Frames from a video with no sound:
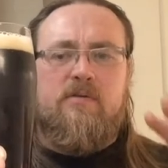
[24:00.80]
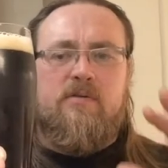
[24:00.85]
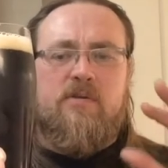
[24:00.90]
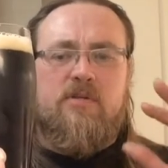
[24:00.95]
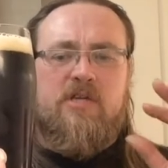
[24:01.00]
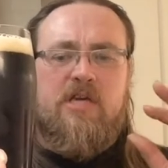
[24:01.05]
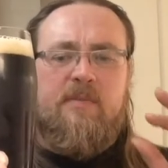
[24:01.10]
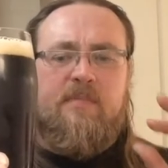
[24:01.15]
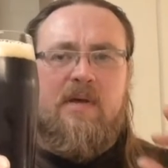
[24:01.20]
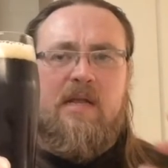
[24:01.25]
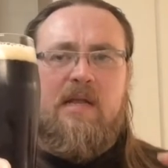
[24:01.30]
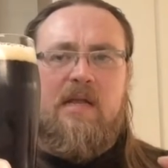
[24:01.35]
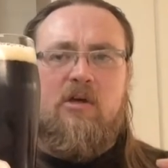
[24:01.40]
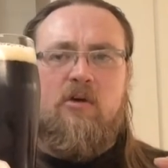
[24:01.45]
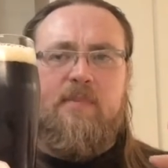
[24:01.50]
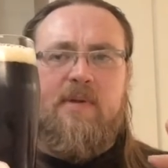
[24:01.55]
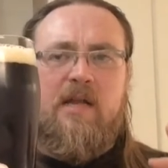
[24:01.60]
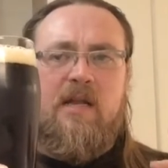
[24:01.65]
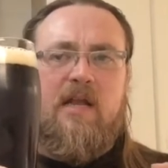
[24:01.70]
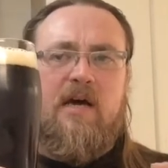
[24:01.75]
just keep it a
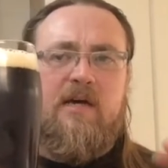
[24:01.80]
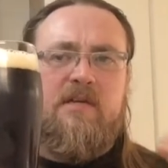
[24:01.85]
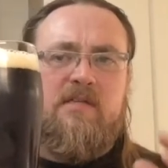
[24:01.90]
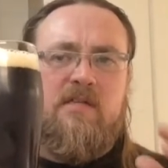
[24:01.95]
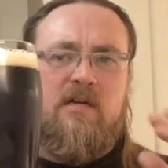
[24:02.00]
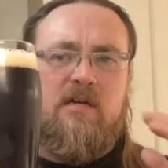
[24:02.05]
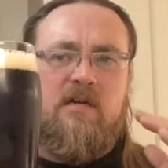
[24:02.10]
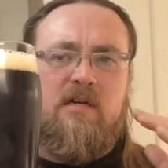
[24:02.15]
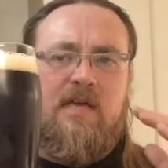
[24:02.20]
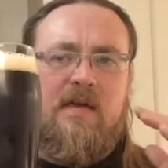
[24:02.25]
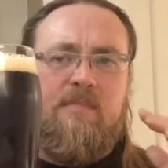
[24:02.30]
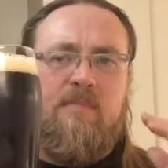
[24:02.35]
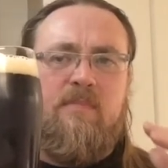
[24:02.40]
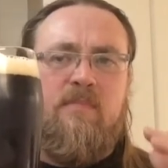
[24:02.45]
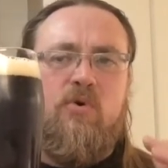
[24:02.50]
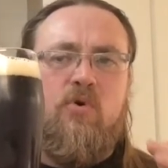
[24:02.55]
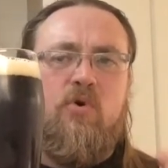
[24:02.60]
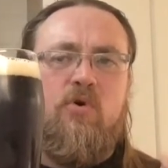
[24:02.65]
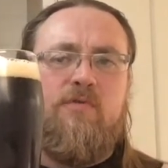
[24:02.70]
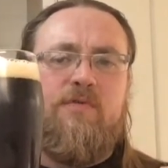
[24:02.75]
little bit lighter, get
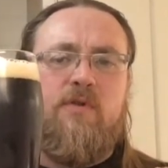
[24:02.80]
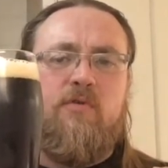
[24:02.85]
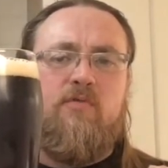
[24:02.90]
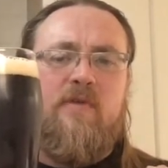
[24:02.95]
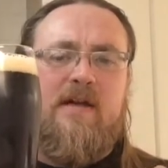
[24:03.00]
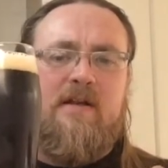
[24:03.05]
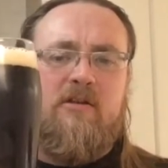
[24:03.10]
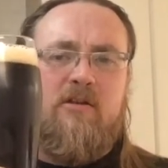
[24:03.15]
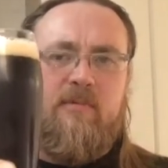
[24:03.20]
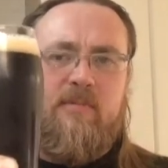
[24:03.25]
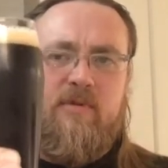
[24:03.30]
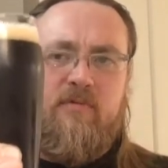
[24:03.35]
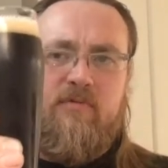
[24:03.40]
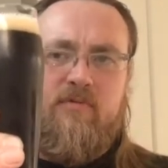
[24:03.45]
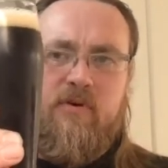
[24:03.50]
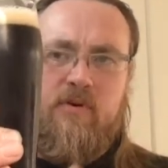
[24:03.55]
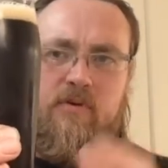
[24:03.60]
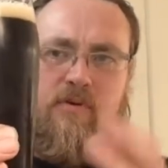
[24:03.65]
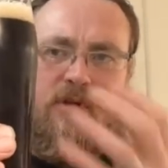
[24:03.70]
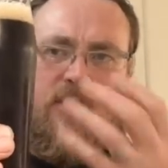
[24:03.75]
more of the red coming
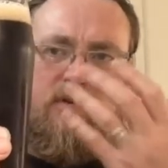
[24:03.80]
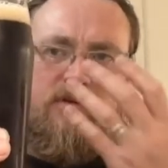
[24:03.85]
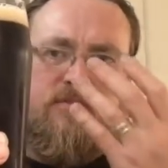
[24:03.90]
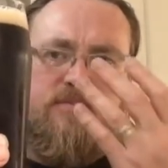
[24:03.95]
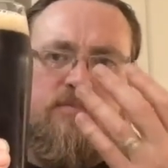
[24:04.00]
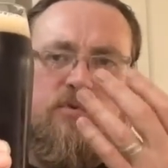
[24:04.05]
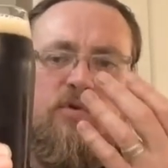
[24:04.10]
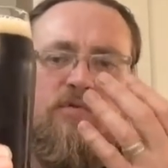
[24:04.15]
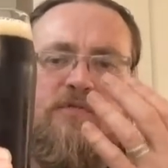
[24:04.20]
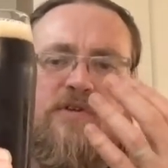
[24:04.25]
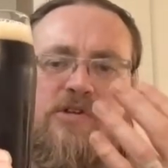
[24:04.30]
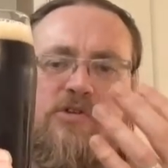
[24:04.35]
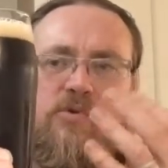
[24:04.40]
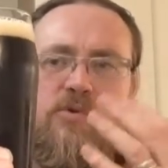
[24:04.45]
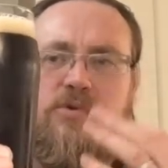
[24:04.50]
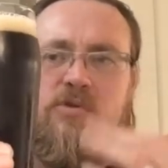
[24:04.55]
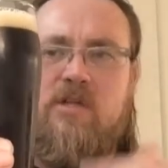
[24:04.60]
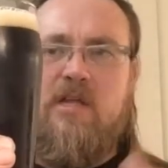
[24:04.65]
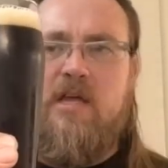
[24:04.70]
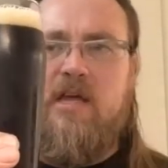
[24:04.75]
through, you know, more
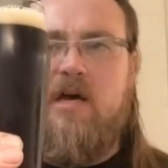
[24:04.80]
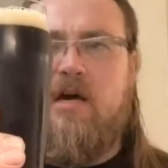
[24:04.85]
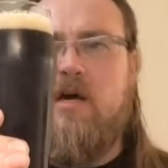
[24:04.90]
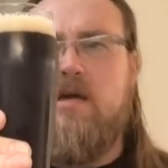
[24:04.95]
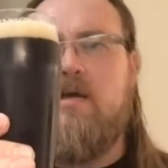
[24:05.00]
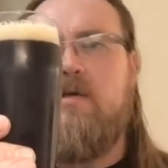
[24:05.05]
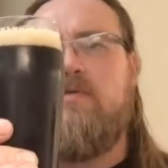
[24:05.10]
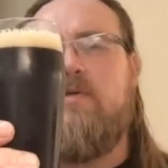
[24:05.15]
visual to the eye. I